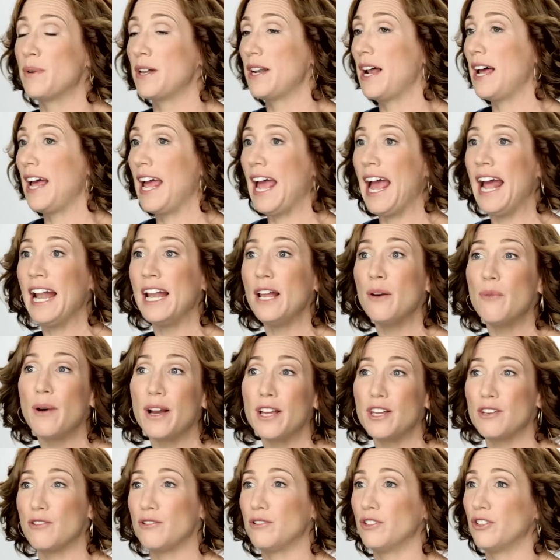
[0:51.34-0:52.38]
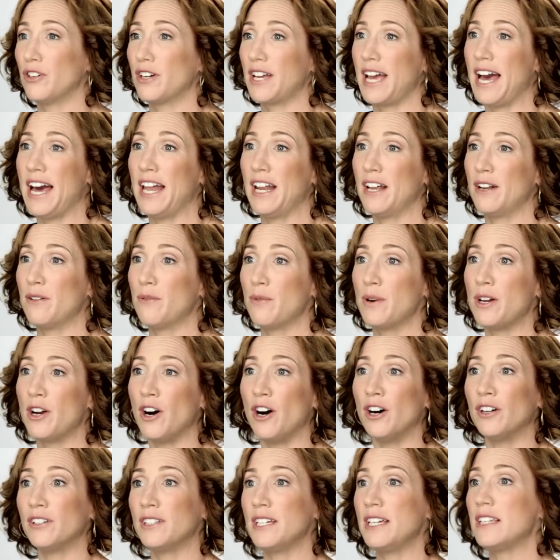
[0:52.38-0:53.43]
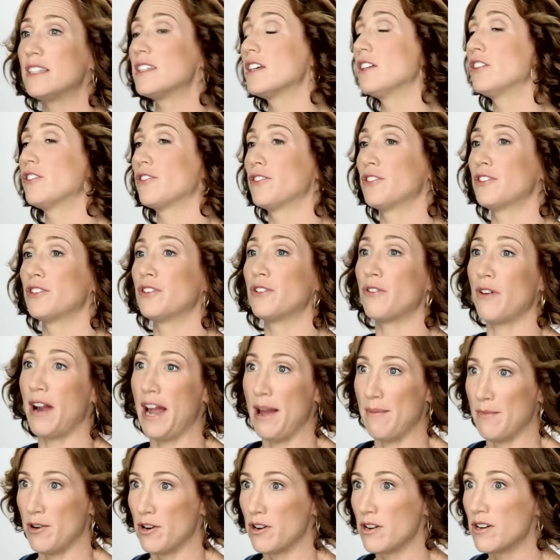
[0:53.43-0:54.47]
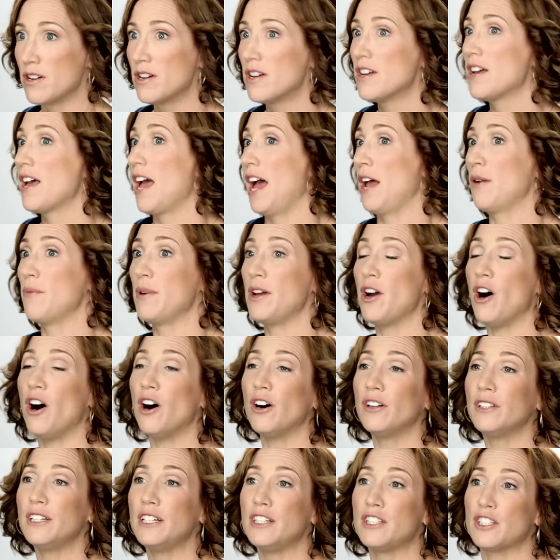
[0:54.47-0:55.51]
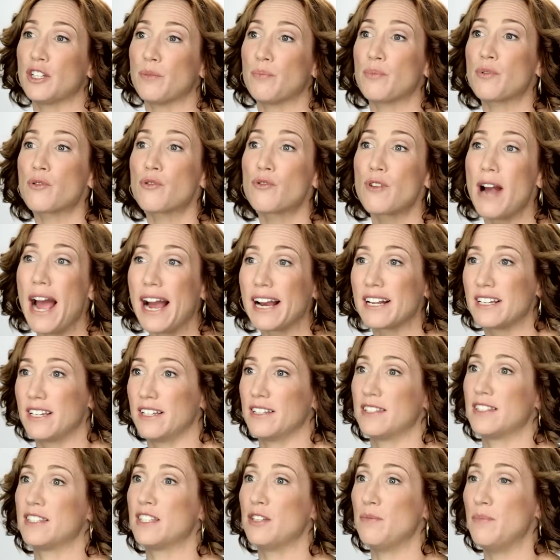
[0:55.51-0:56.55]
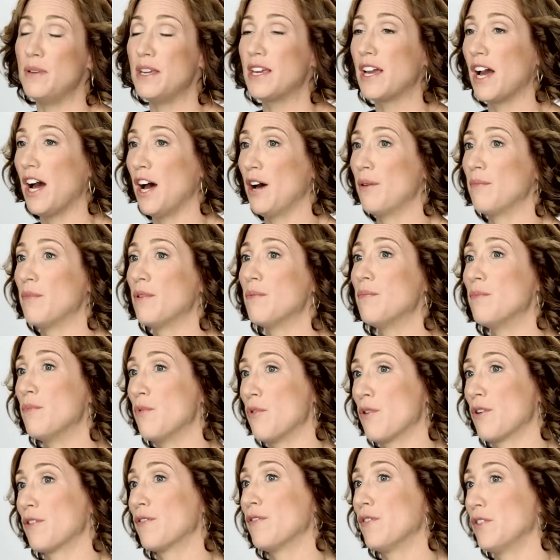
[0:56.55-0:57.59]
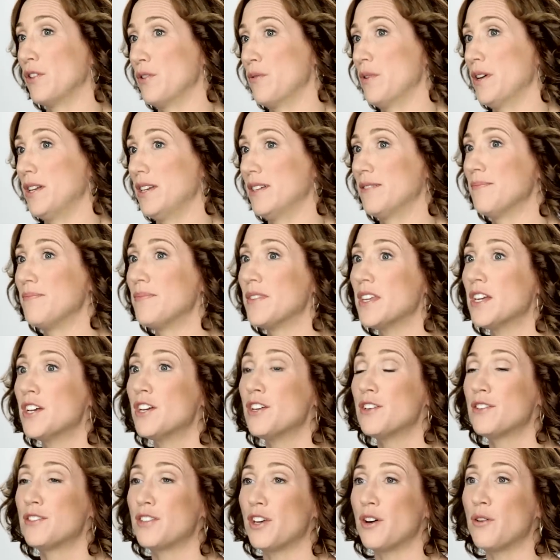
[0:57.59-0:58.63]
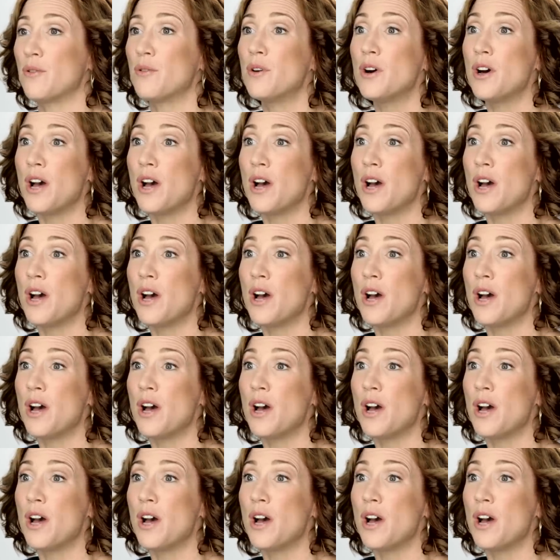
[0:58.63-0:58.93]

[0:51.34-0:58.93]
but any way you look at it, we all need to learn grammar and we all need to practice to become more fluent. So,